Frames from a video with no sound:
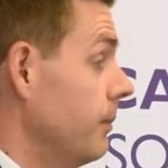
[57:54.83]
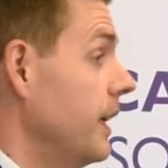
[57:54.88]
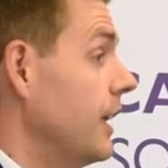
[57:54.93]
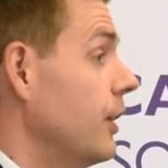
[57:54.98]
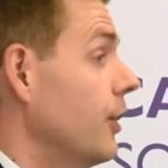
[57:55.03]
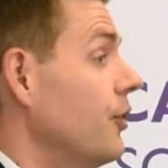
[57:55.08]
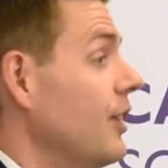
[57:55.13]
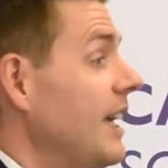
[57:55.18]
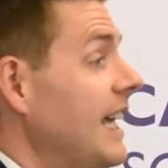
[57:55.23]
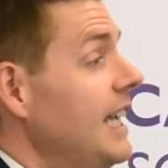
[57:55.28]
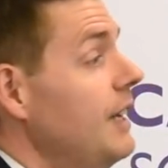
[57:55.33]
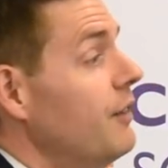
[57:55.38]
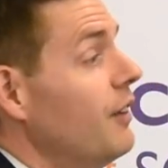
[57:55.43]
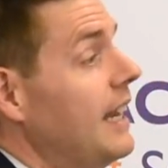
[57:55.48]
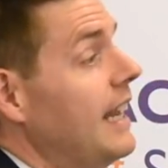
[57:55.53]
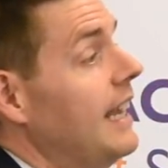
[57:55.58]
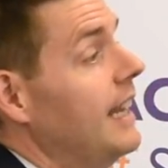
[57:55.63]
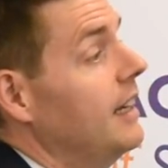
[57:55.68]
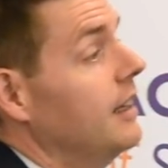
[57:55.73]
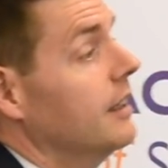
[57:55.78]
Because
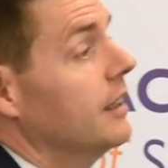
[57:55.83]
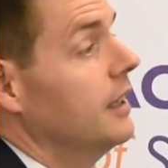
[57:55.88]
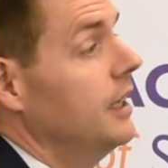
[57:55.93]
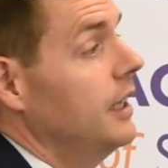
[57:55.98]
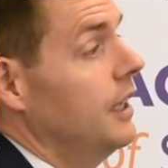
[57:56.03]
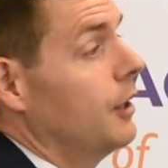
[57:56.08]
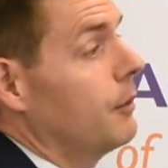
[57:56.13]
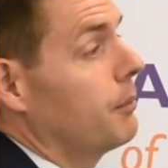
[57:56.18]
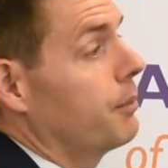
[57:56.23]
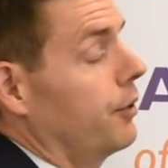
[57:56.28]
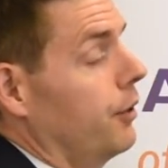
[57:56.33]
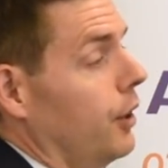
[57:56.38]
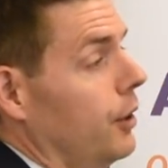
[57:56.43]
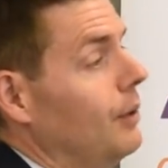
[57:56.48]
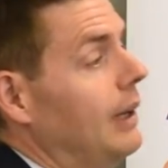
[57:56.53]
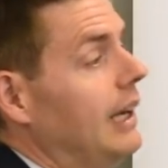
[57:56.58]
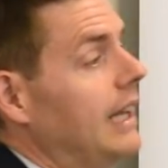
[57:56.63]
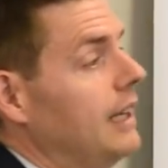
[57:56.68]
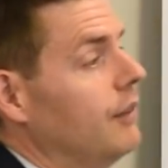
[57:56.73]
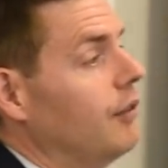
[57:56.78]
even in
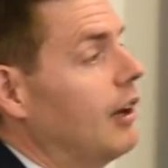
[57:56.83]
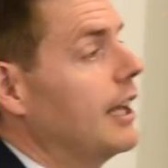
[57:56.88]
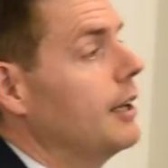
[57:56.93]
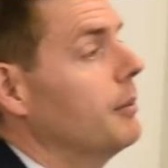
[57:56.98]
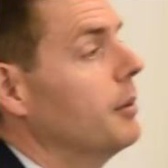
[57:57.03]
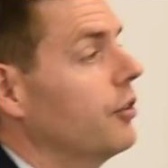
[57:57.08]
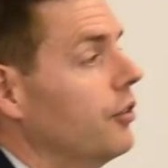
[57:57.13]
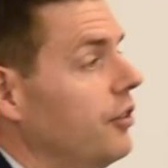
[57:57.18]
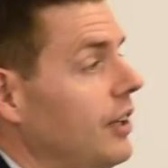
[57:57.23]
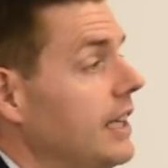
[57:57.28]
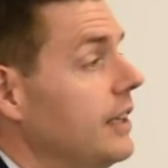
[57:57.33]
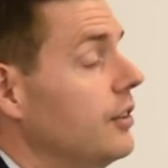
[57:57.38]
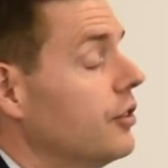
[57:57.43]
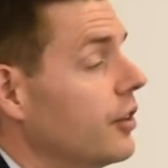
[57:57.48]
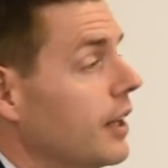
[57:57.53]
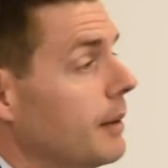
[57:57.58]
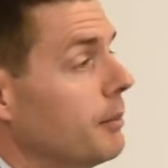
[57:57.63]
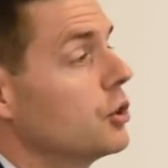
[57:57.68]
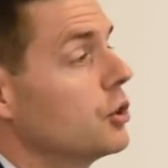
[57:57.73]
pro-Leave Labour seats, their